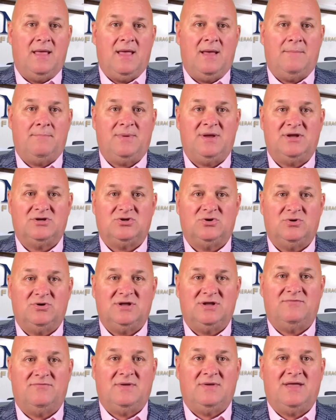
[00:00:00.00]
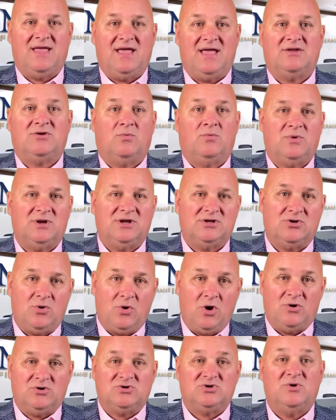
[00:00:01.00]
Please tune in for next week's
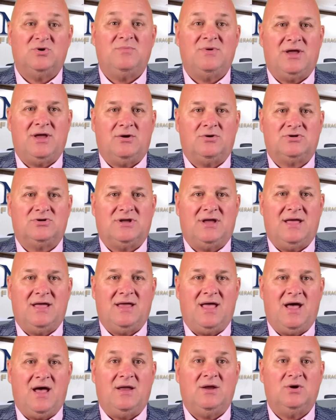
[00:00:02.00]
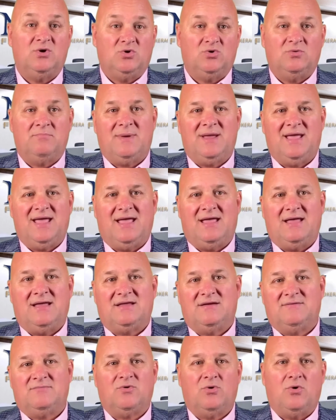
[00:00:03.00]
long-term care seed on who
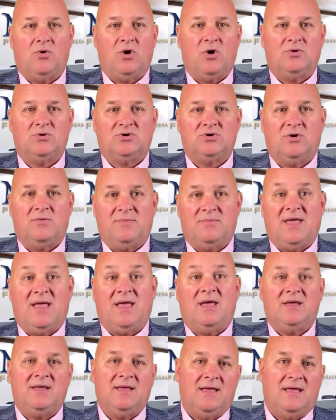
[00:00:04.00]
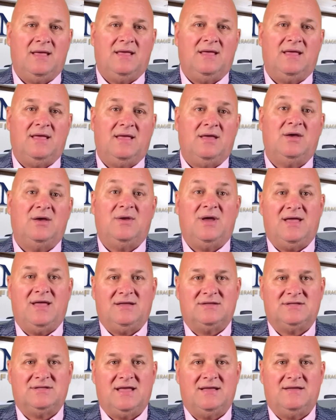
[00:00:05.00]
pays for long-term care in the
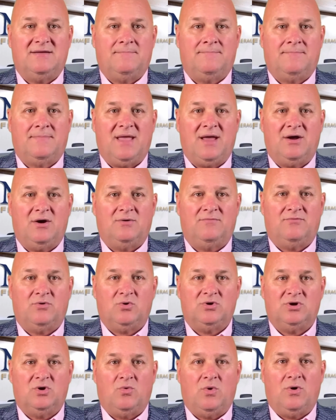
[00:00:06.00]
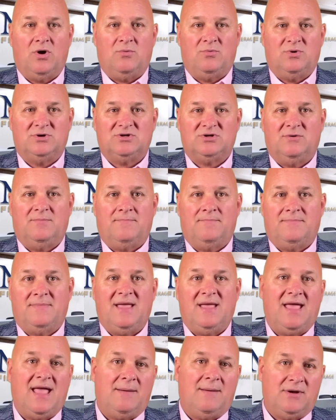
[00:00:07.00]
United States. I look forward to working with you,
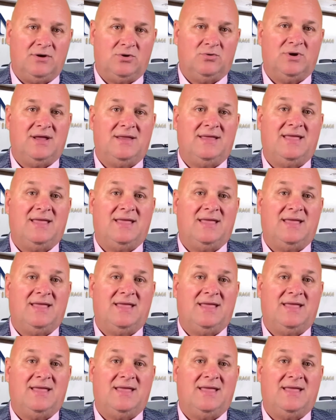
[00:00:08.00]
and have a great